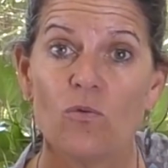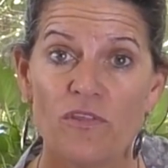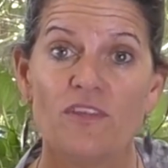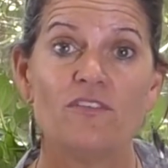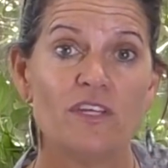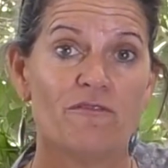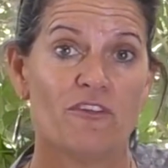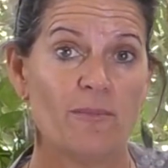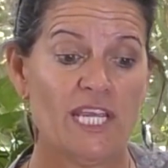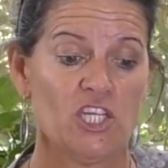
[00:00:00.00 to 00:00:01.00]
with this
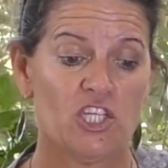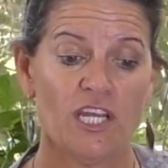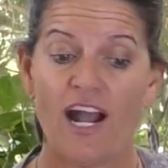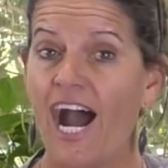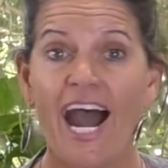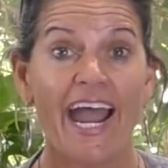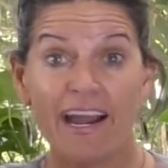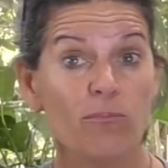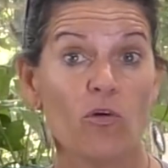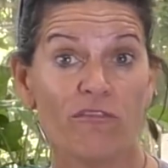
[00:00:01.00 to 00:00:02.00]
information, I
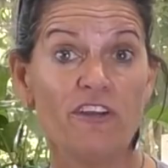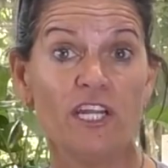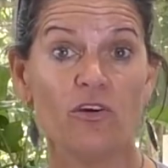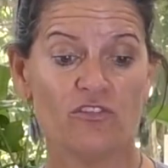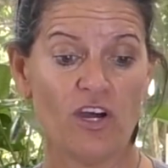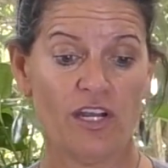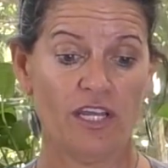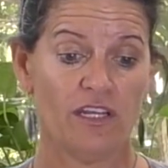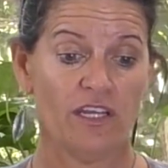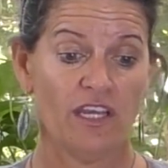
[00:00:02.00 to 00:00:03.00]
have more videos on
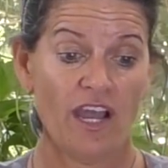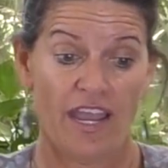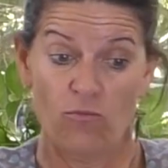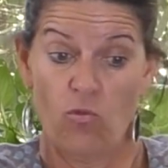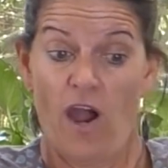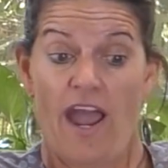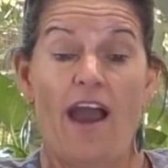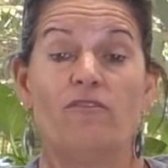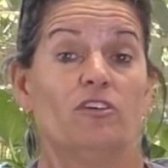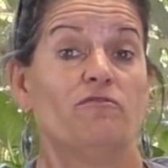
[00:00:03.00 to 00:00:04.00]
it. I
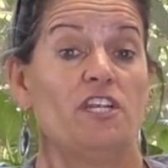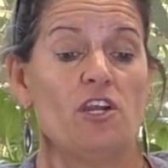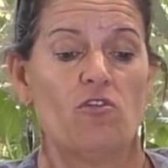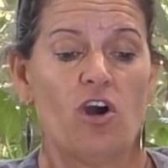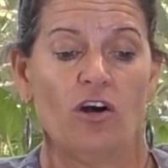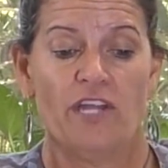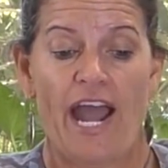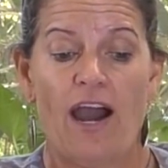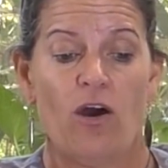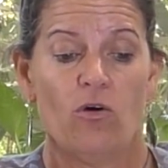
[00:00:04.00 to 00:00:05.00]
have a video called
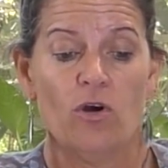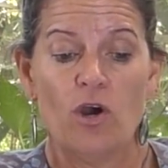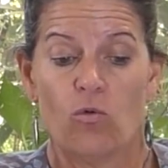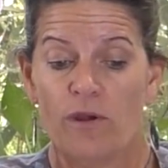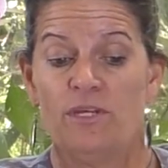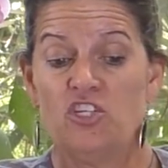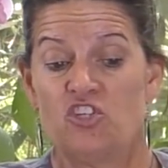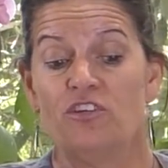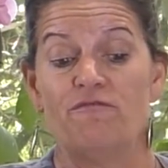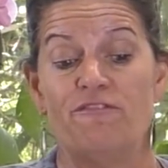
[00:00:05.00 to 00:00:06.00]
How Women
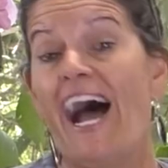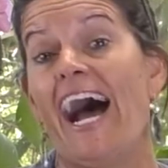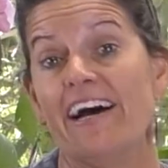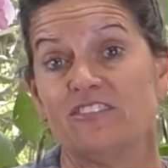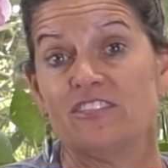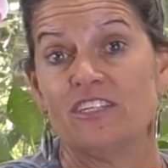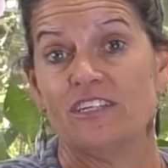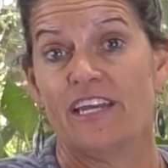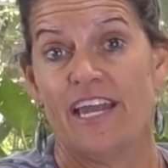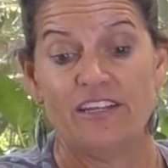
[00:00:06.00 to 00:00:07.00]
Should Fast,
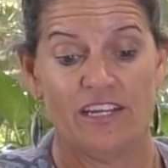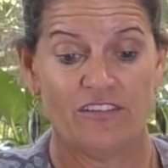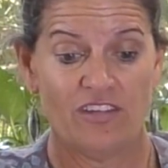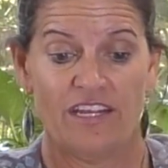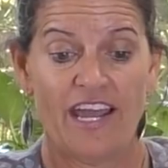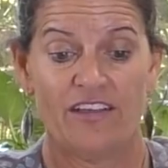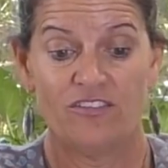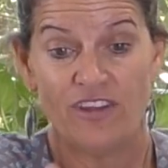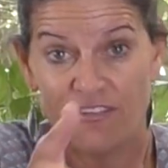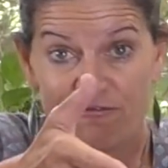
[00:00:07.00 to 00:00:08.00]
and it
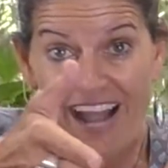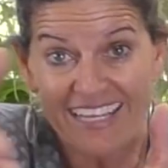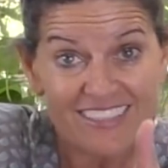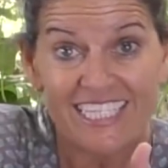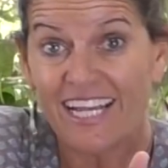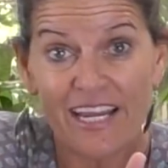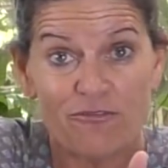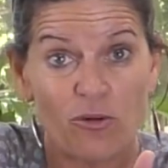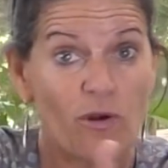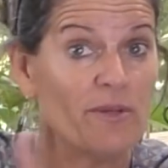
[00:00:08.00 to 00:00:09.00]
has a fasting
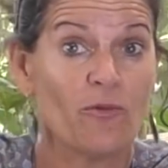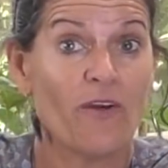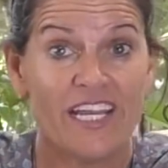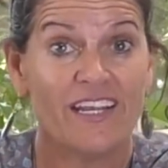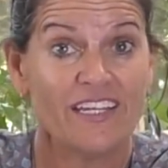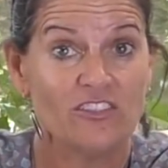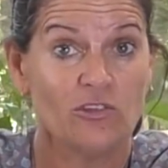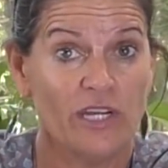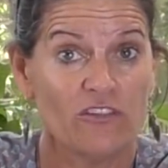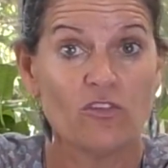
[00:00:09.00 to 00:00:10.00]
guide for women right next
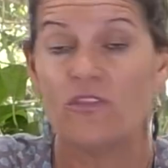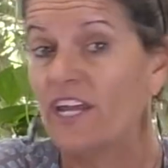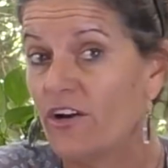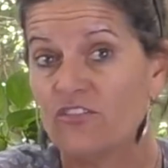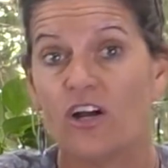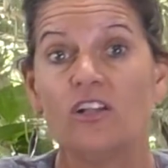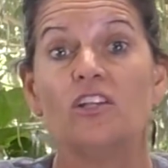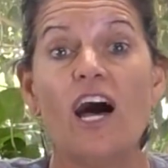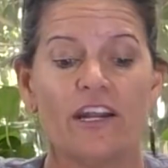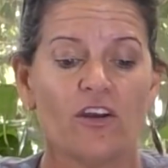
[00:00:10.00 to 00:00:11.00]
to it. So there's a
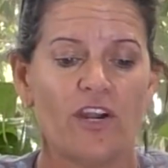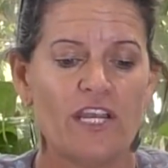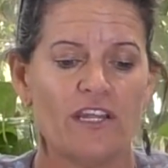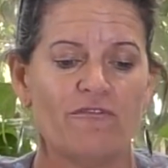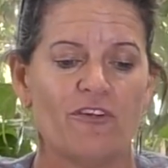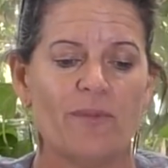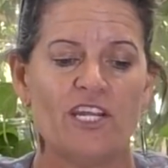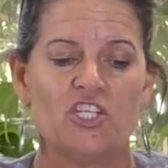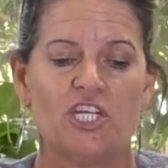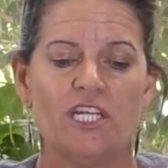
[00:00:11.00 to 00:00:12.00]
lot of great
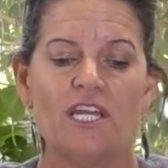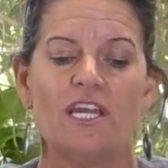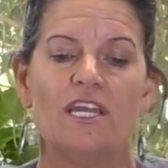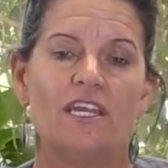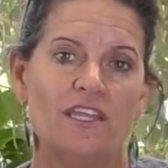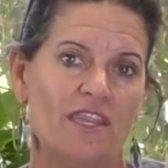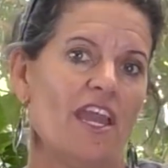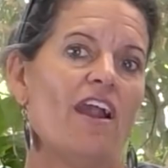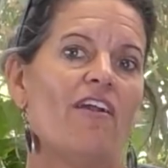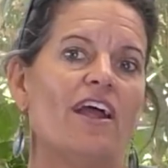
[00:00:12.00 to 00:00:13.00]
information in
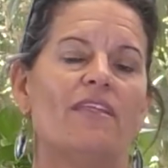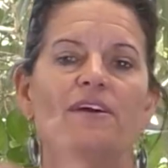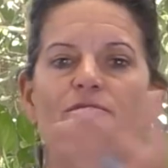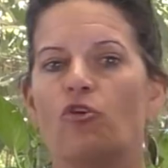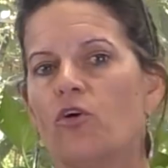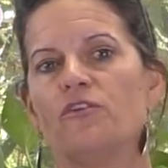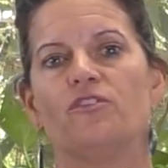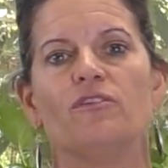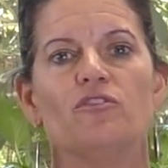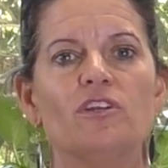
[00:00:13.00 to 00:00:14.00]
there. And then of course,
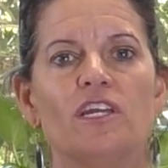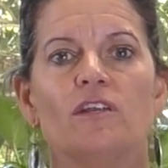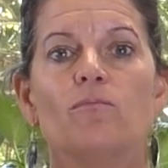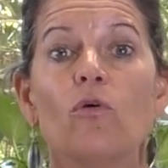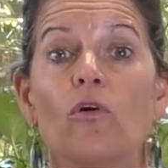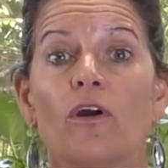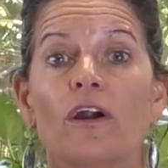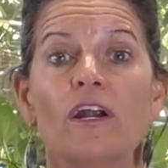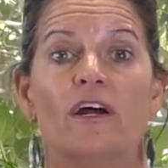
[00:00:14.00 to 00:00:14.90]
if you need more